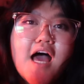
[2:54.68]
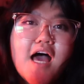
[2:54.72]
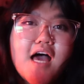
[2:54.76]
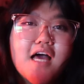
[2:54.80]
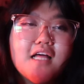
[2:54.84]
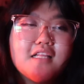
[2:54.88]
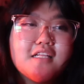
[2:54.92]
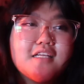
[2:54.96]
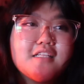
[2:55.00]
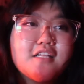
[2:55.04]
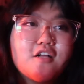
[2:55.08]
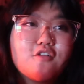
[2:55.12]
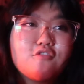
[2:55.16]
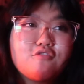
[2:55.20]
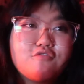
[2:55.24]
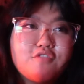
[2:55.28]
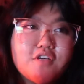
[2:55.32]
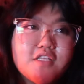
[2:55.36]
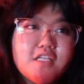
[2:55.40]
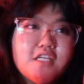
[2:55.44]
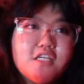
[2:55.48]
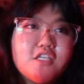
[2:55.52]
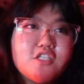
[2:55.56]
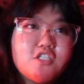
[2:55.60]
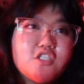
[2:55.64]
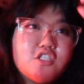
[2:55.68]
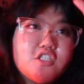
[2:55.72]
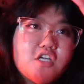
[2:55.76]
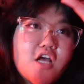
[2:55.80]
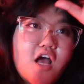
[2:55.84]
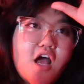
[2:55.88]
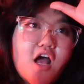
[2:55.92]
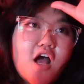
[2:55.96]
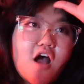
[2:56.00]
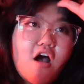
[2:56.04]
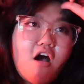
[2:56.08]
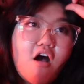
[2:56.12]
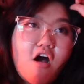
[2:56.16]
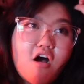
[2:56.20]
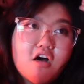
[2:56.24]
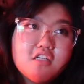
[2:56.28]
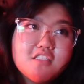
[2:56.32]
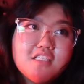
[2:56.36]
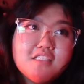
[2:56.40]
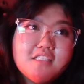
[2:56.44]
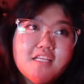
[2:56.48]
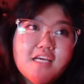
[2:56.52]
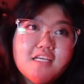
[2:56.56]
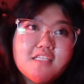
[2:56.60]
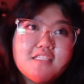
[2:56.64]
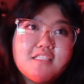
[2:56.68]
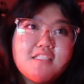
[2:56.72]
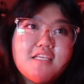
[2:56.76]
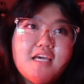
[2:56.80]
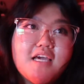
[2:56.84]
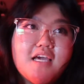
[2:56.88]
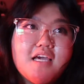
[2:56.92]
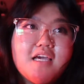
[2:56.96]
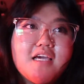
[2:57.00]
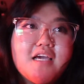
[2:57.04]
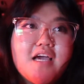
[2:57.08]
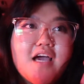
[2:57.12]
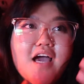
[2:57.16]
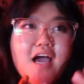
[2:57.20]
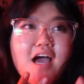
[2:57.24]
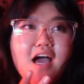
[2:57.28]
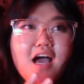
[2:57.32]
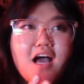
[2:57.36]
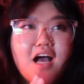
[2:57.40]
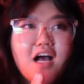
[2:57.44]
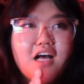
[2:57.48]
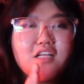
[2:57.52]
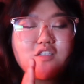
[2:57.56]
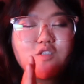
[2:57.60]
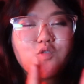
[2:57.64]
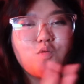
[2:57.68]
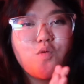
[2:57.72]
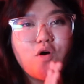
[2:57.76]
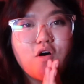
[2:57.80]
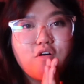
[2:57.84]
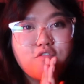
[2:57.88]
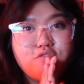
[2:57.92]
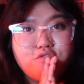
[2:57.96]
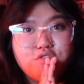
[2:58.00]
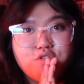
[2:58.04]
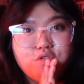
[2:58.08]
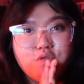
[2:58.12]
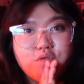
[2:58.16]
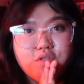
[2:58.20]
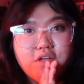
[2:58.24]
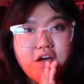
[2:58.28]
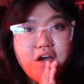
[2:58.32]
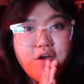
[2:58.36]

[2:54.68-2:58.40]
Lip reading: and then I'll finish on the next day at 12 noon.